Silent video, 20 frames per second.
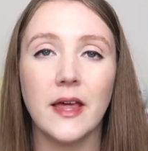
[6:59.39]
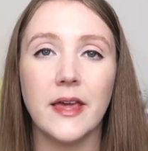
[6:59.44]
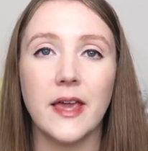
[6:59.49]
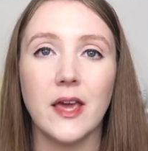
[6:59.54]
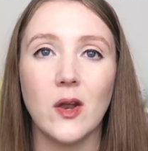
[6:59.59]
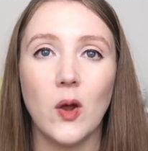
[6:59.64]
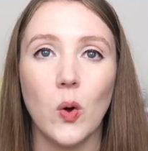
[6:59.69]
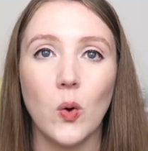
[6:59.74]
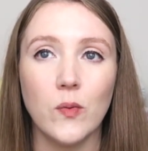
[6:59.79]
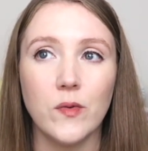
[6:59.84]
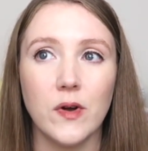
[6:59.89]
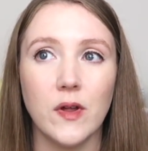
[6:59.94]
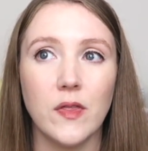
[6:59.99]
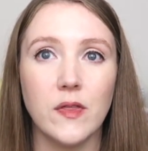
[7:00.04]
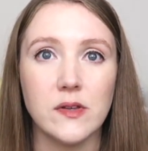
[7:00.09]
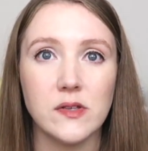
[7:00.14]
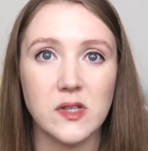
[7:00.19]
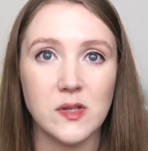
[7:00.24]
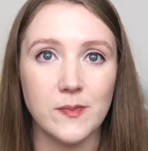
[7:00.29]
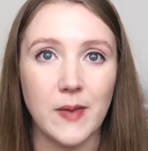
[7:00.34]
get over
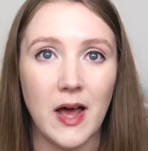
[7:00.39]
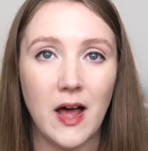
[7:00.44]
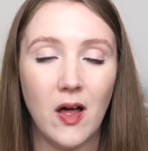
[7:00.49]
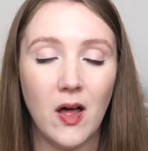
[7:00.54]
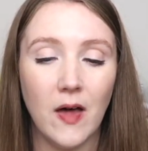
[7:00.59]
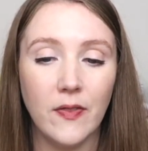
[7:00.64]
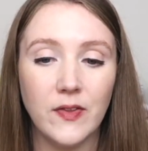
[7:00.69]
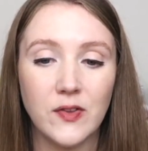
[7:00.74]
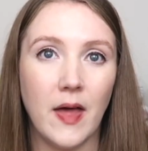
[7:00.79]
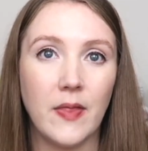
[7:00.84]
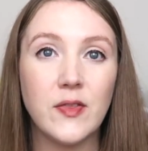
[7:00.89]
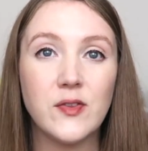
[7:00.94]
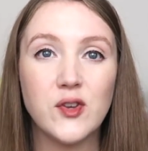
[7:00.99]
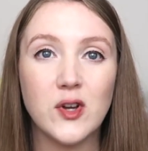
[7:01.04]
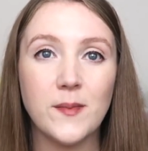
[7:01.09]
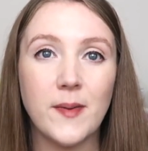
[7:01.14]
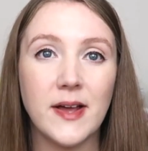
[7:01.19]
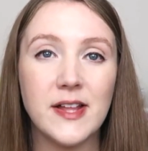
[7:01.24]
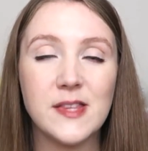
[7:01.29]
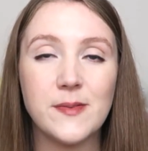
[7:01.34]
the smell. And this
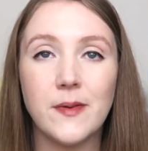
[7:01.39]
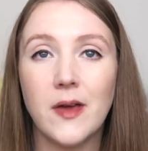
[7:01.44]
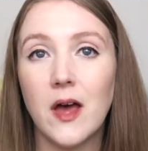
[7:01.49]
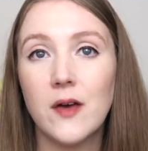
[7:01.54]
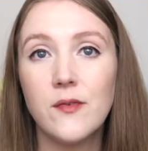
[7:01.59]
reminds me